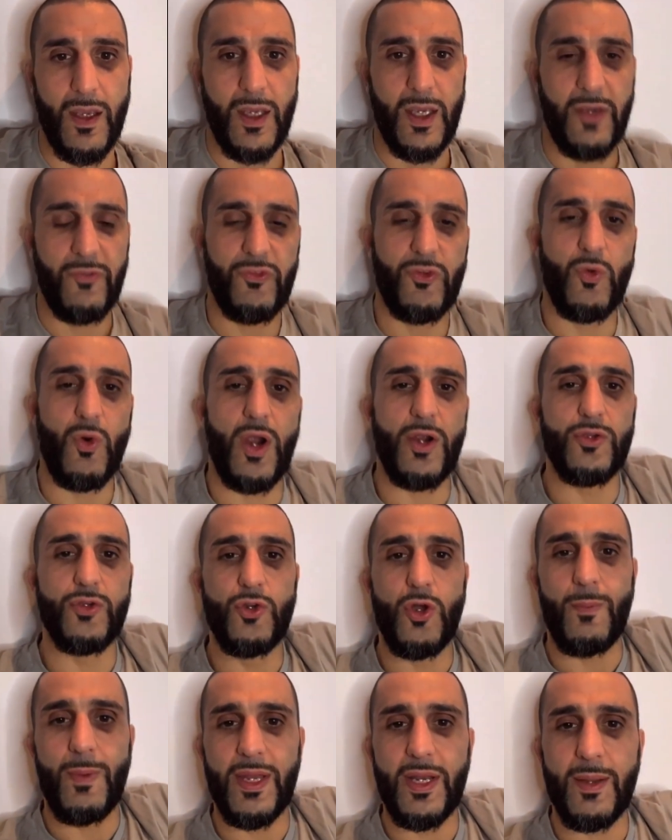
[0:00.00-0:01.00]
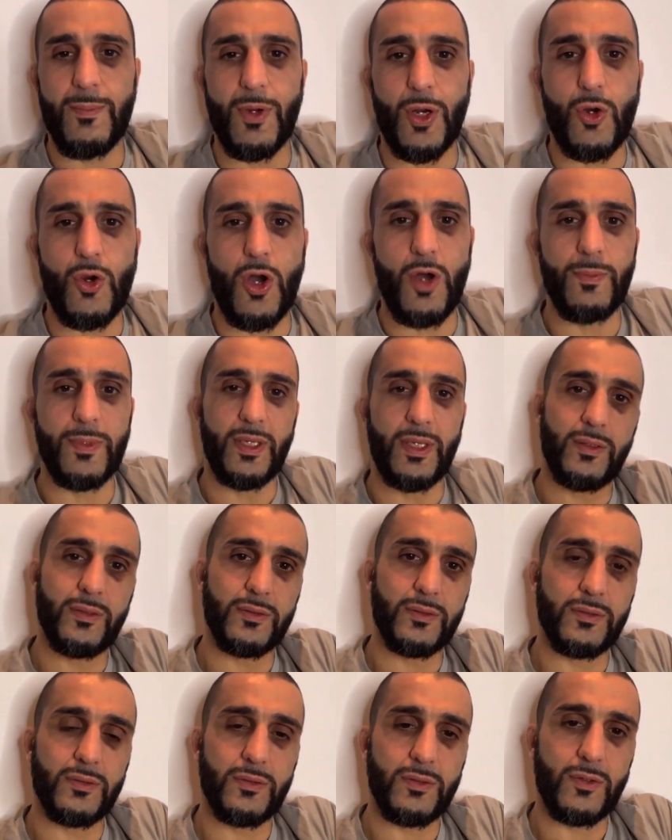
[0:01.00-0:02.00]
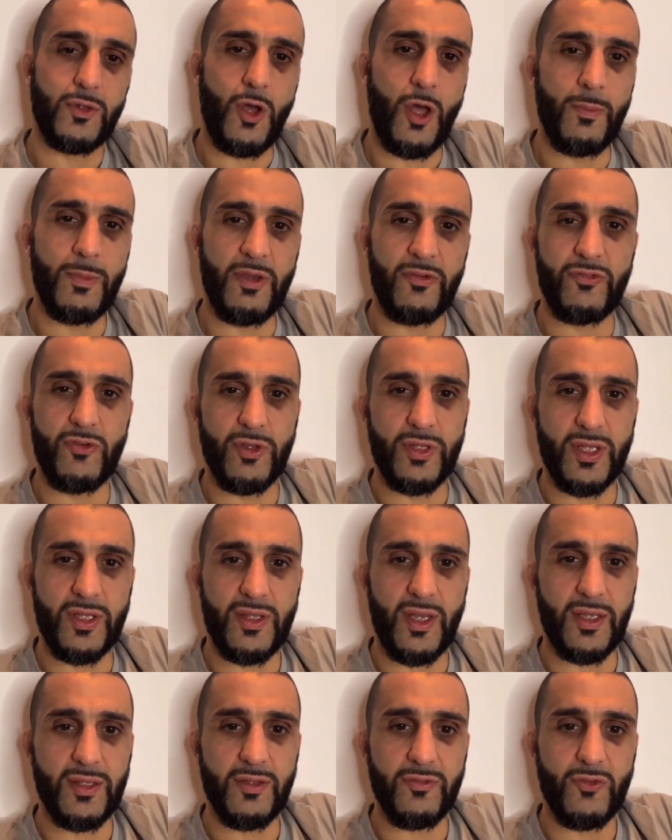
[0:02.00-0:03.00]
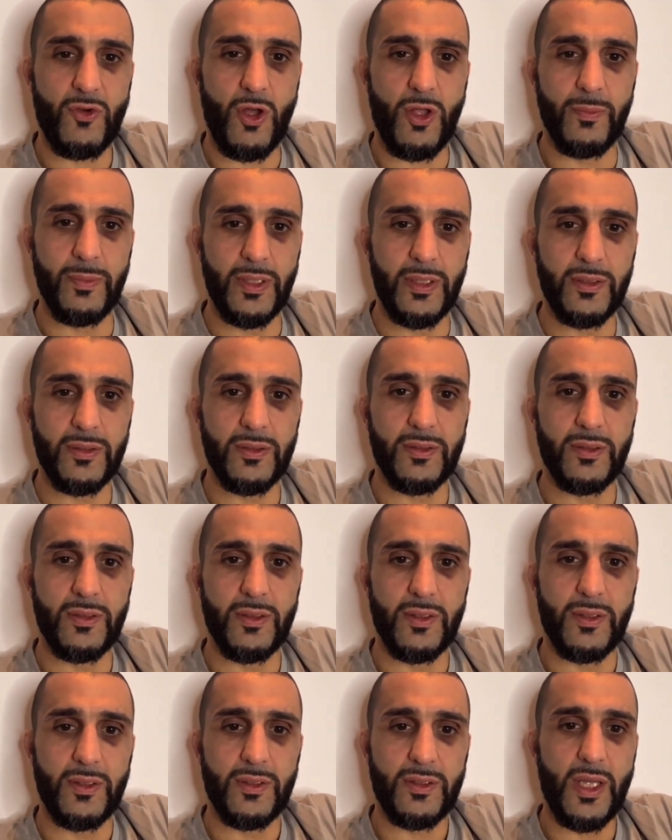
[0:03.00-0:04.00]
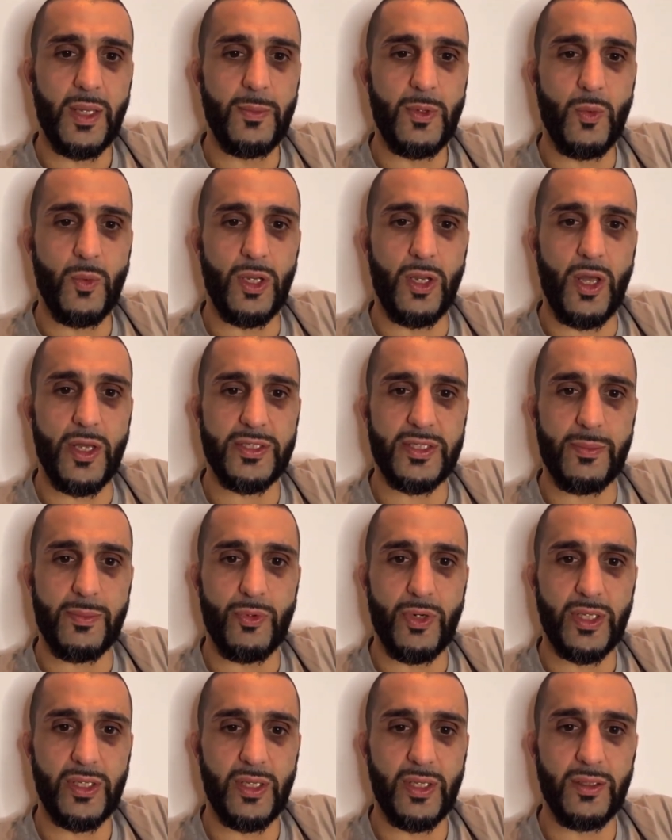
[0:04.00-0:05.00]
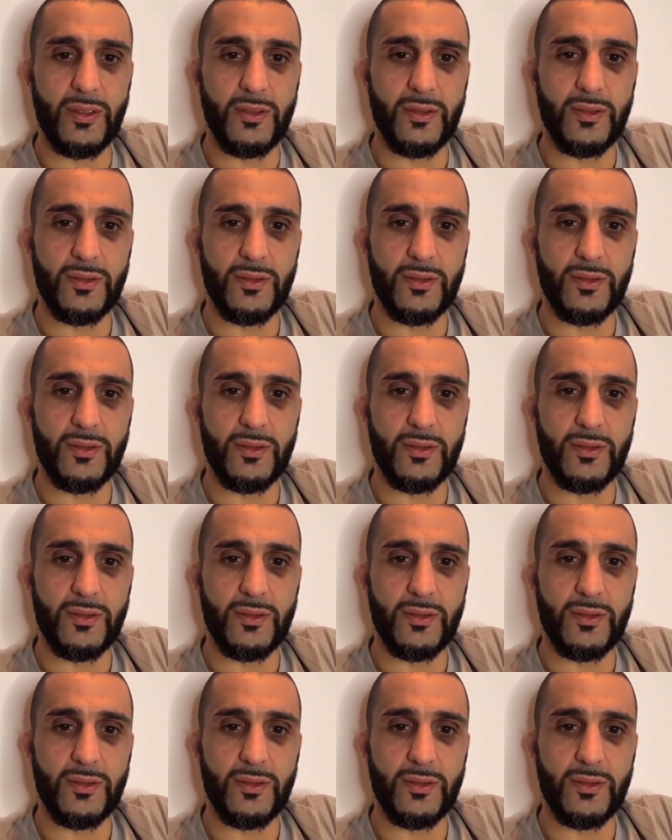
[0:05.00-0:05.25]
If you are, you know my number. Call me. Call me if you're a detective. Call me. Tell me what laws I'm breaking.